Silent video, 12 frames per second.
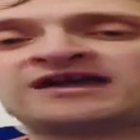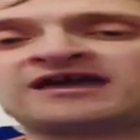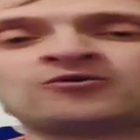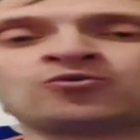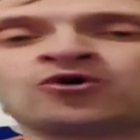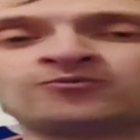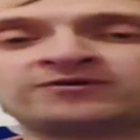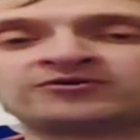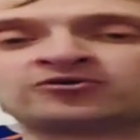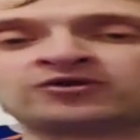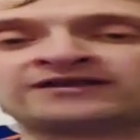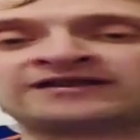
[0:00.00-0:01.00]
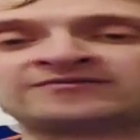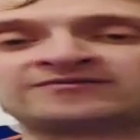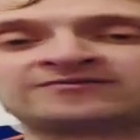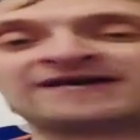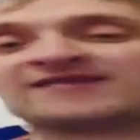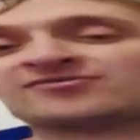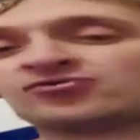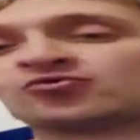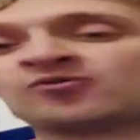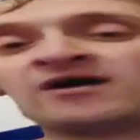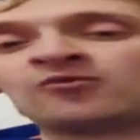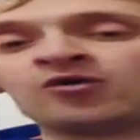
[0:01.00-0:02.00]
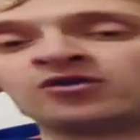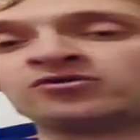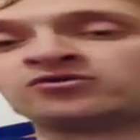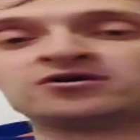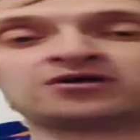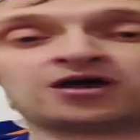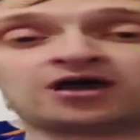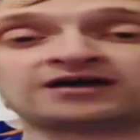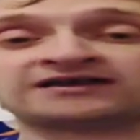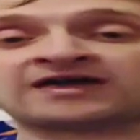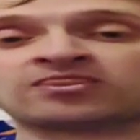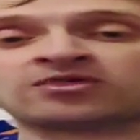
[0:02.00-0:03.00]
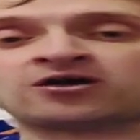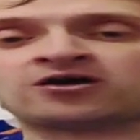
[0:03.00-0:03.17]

It won't be good, and then it'll be back to square one again.